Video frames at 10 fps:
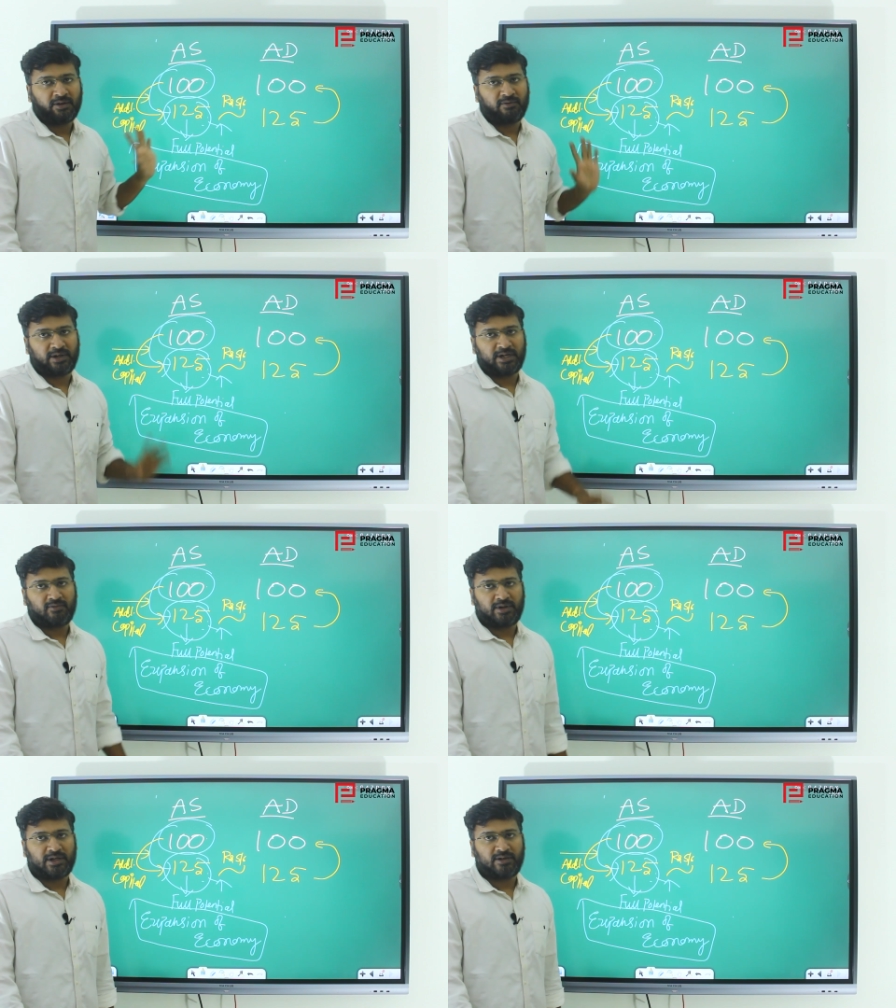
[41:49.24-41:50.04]

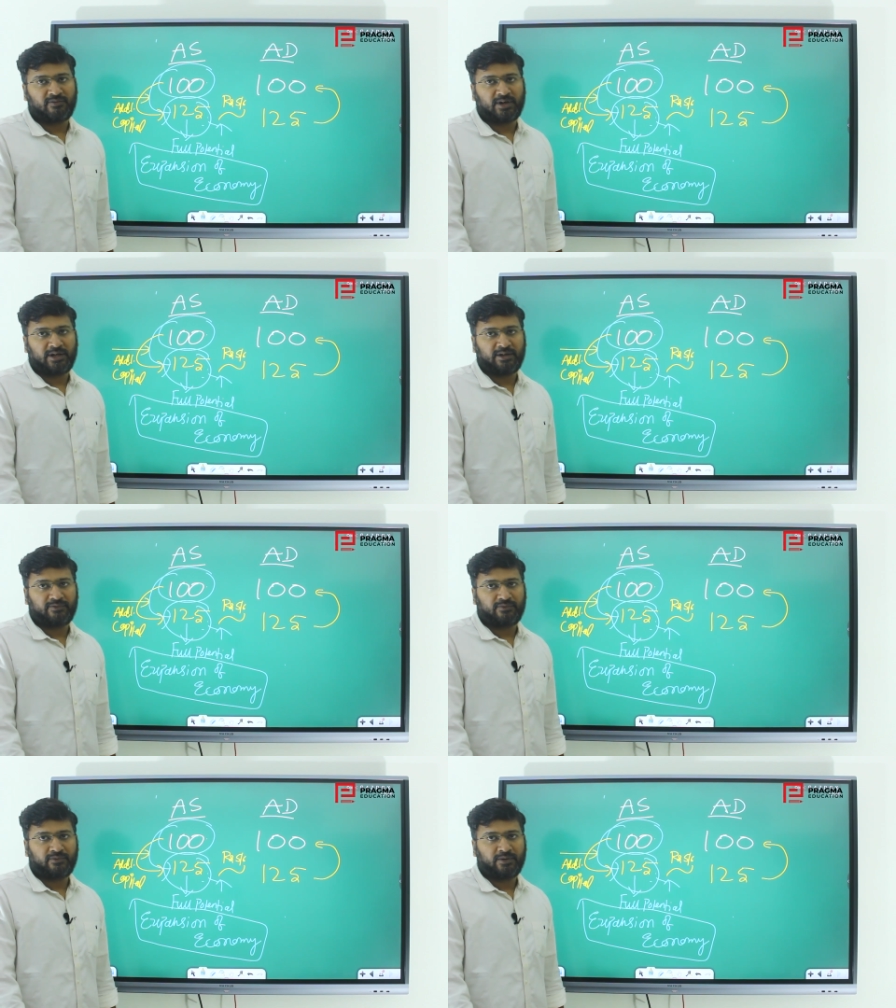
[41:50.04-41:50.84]

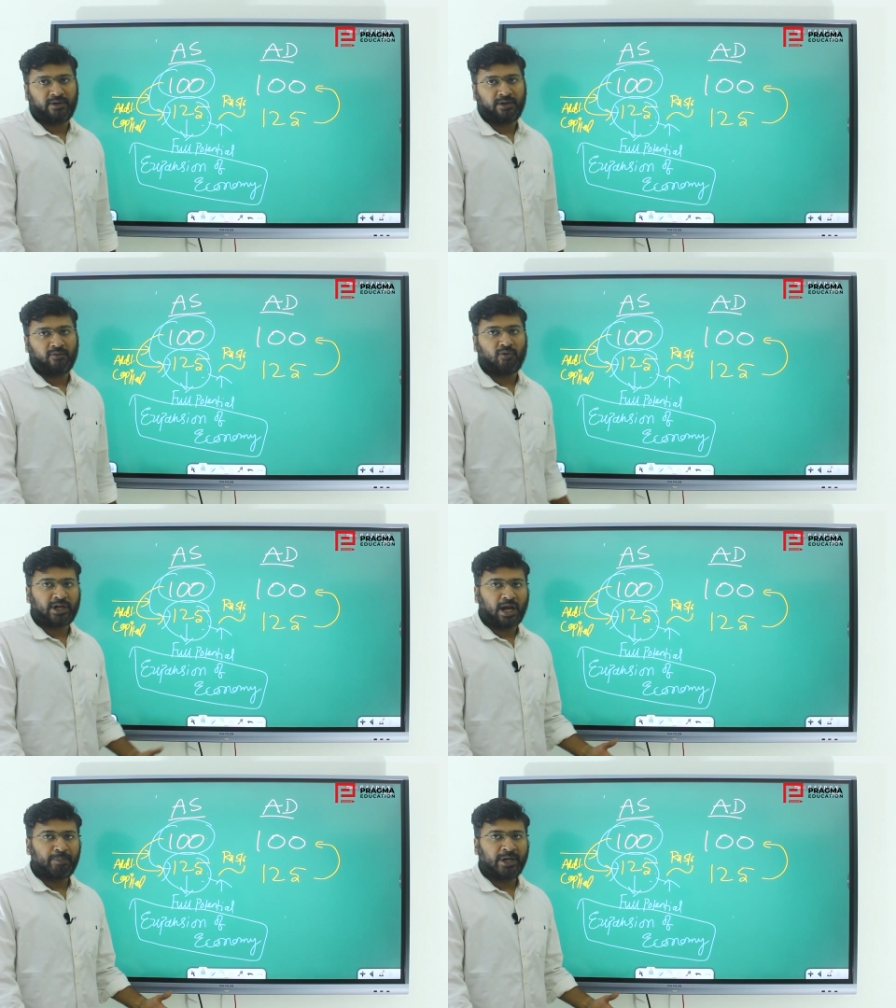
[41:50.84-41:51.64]
125. What
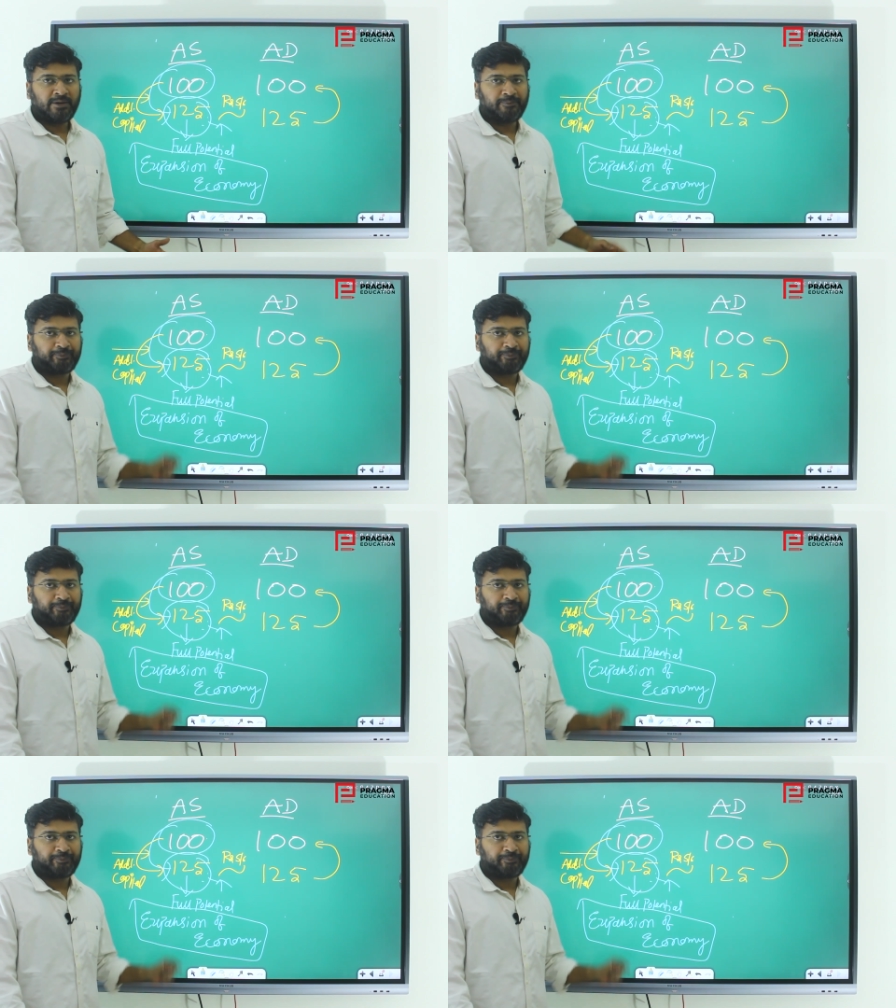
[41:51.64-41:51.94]
happened?